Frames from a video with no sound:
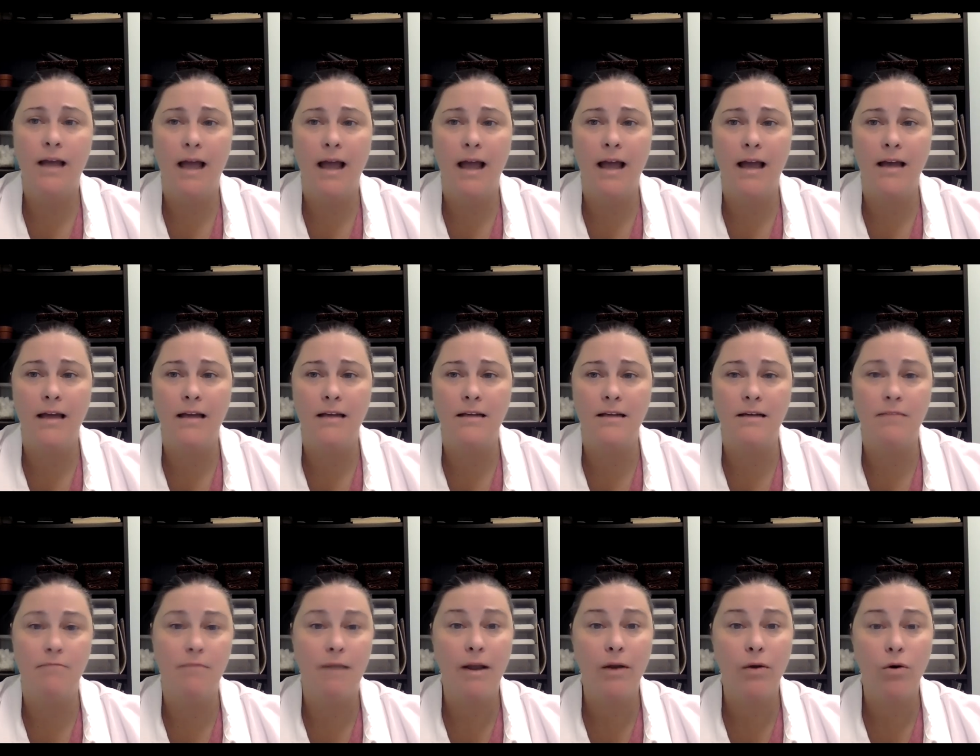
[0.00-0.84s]
and a
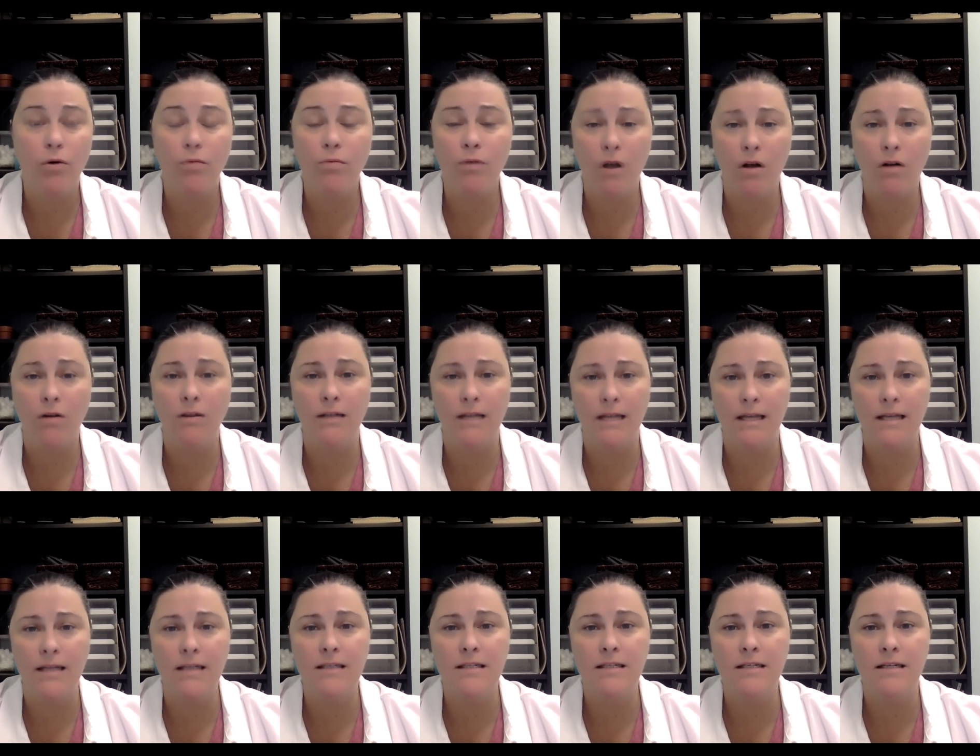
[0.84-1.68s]
microbe called
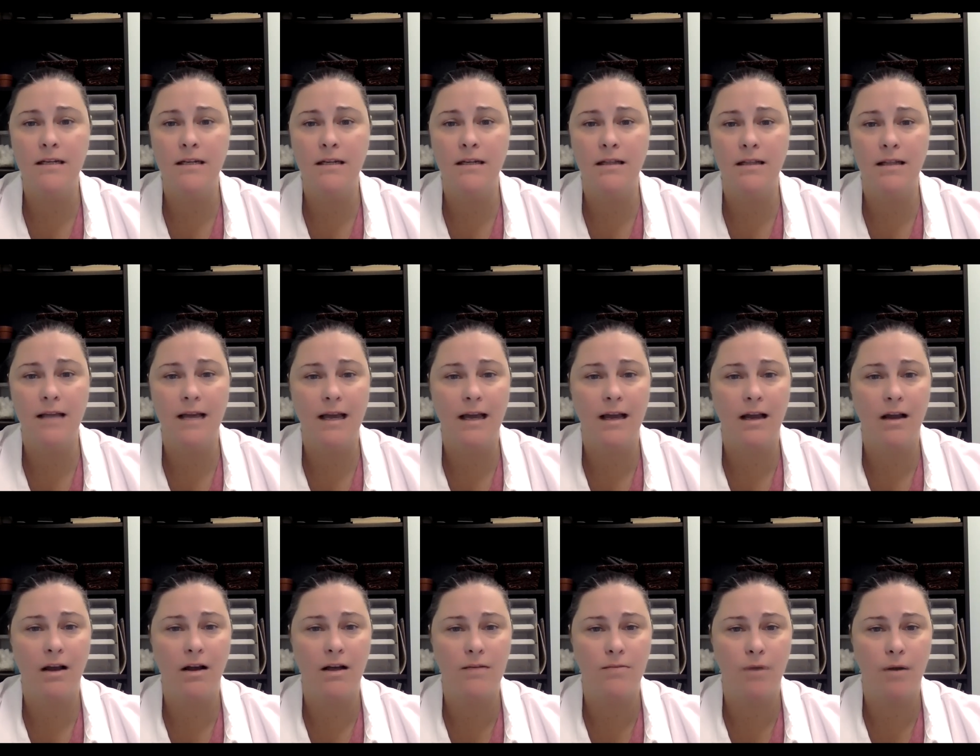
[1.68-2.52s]
yeast that can
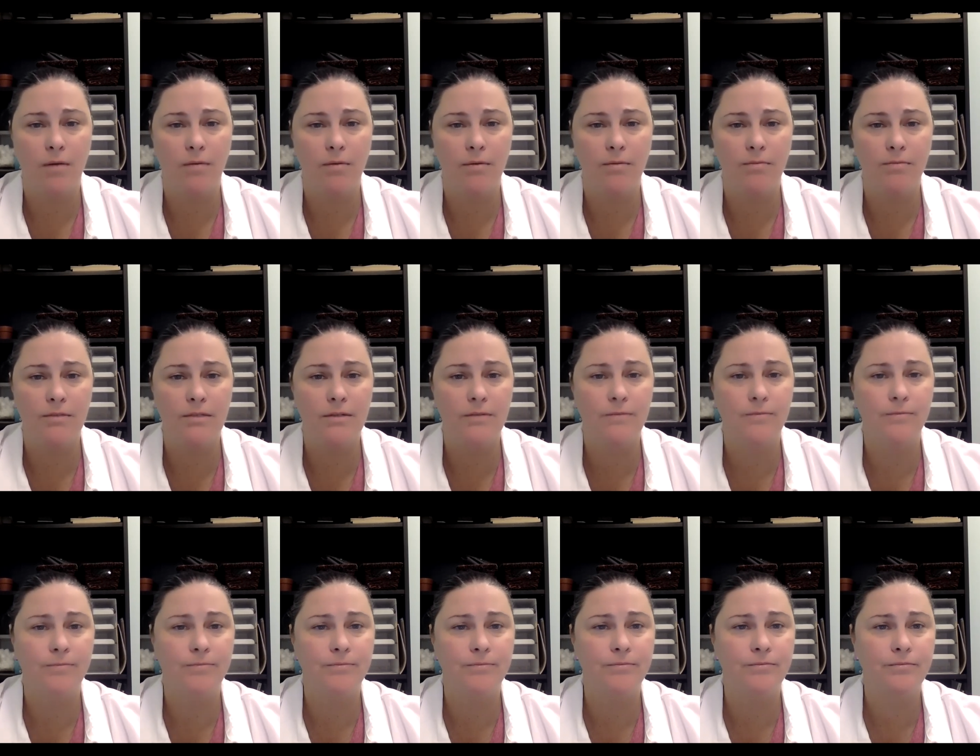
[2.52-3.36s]
cause problems.